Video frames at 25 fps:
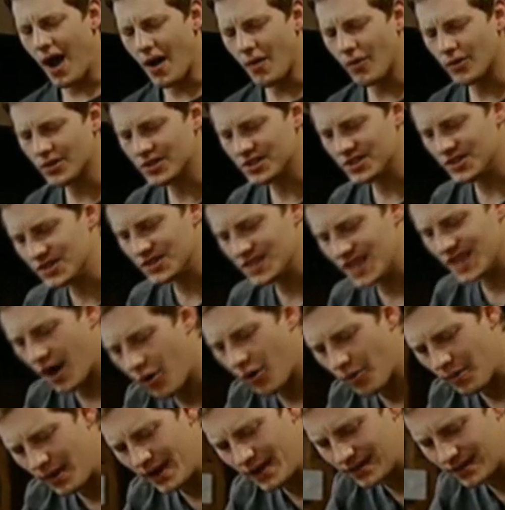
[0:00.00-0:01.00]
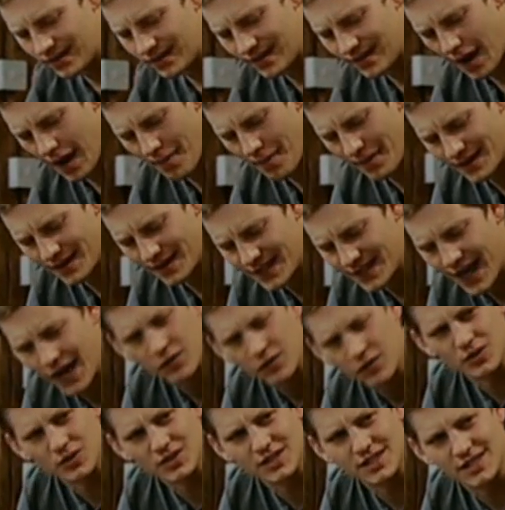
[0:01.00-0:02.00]
Why would you tell me that my
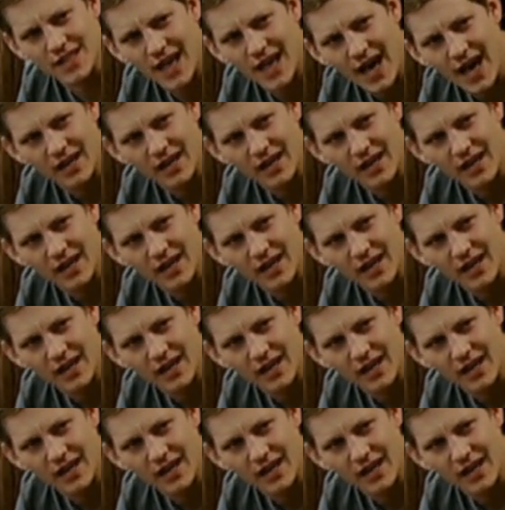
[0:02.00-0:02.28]
dad was